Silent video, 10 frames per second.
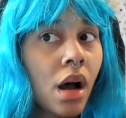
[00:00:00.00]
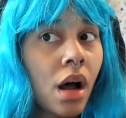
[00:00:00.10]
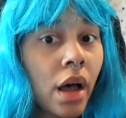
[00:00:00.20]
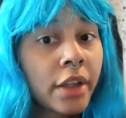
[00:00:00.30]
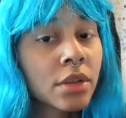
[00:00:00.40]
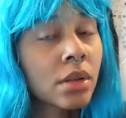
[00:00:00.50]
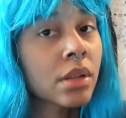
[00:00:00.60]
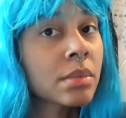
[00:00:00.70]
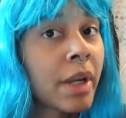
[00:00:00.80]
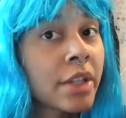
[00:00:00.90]
I
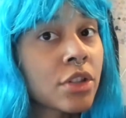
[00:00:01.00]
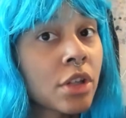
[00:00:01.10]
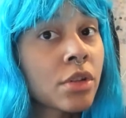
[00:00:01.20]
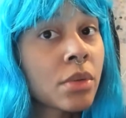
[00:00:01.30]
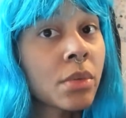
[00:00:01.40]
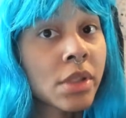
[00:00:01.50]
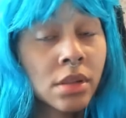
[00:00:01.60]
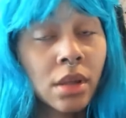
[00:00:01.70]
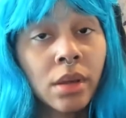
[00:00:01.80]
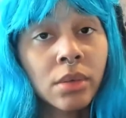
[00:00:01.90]
thought my gender was
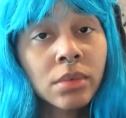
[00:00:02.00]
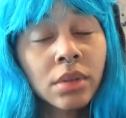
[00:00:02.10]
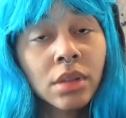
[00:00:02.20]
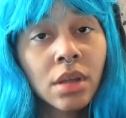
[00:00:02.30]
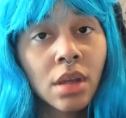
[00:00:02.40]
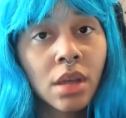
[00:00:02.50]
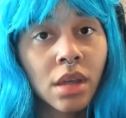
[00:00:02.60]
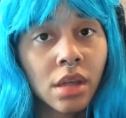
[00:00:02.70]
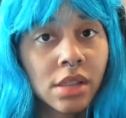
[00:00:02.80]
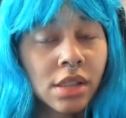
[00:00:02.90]
known,
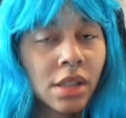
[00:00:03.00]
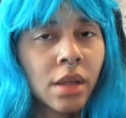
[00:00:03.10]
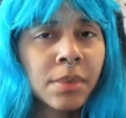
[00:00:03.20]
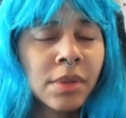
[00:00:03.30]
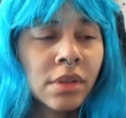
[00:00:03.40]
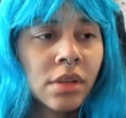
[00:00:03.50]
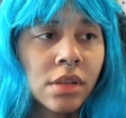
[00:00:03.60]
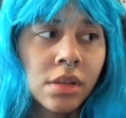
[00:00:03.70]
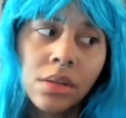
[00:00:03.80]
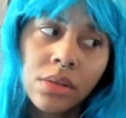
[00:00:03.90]
except
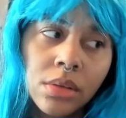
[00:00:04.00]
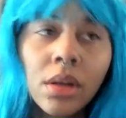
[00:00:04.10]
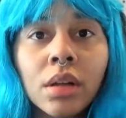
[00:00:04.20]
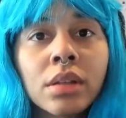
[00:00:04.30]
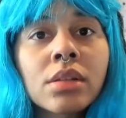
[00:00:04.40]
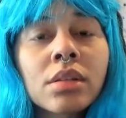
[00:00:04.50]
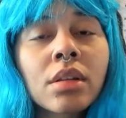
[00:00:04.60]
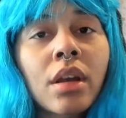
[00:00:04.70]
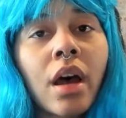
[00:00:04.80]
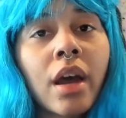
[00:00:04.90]
it's not.
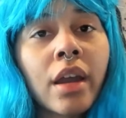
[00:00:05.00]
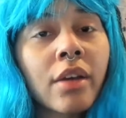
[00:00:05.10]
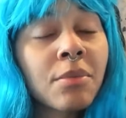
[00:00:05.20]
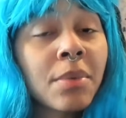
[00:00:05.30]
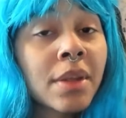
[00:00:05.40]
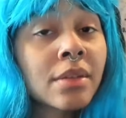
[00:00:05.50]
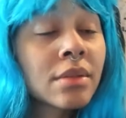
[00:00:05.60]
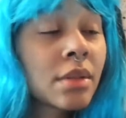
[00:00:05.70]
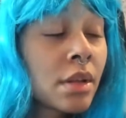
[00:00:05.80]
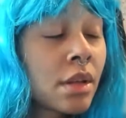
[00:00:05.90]
I have been
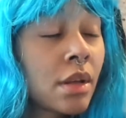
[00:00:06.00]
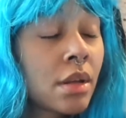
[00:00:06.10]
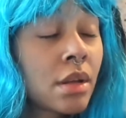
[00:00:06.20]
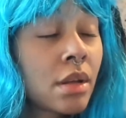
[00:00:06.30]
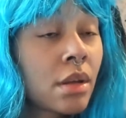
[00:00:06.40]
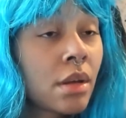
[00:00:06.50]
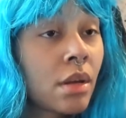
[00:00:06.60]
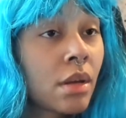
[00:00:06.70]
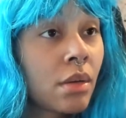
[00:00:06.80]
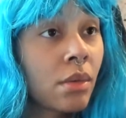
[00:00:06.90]

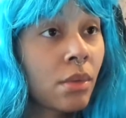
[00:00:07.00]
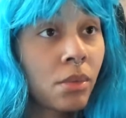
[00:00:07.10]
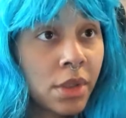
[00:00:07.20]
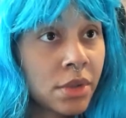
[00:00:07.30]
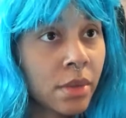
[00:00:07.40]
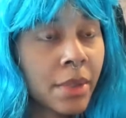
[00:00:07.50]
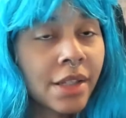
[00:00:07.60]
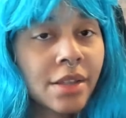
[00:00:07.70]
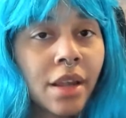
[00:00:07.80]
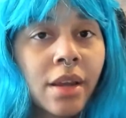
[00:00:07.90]
one too many
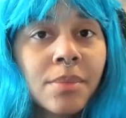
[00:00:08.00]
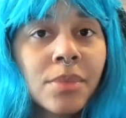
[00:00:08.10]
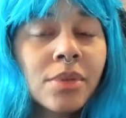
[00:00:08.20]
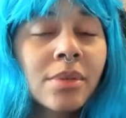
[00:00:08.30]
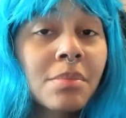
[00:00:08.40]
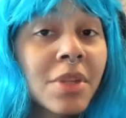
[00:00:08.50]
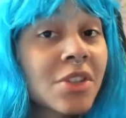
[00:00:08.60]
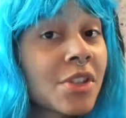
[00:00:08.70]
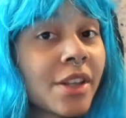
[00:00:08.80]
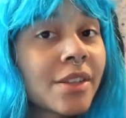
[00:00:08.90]
times
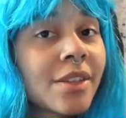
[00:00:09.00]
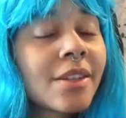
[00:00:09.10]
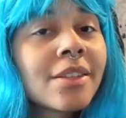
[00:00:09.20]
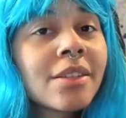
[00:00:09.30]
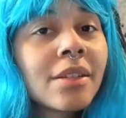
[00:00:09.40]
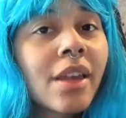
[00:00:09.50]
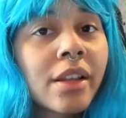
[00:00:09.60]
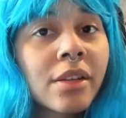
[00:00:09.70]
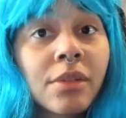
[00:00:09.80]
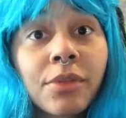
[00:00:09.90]
misgendered
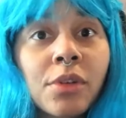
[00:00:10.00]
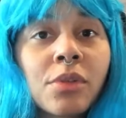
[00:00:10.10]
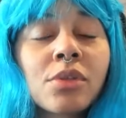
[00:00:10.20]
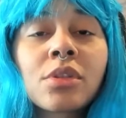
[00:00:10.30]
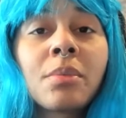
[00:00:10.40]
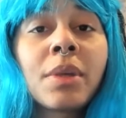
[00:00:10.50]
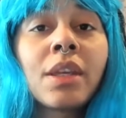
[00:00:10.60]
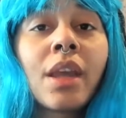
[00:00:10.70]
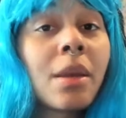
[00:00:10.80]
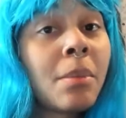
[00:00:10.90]
and confused to
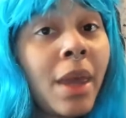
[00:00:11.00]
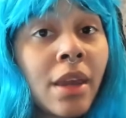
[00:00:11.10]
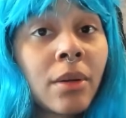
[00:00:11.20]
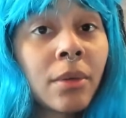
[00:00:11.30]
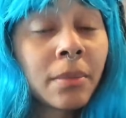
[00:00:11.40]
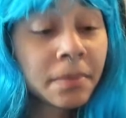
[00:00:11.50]
be a male.